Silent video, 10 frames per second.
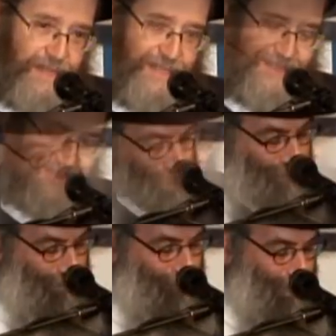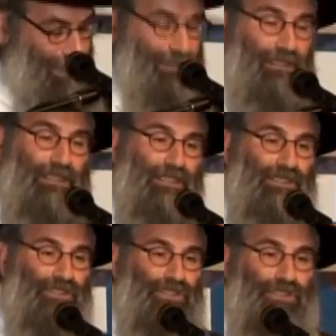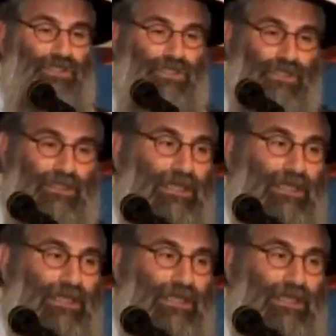The first rebuttal is,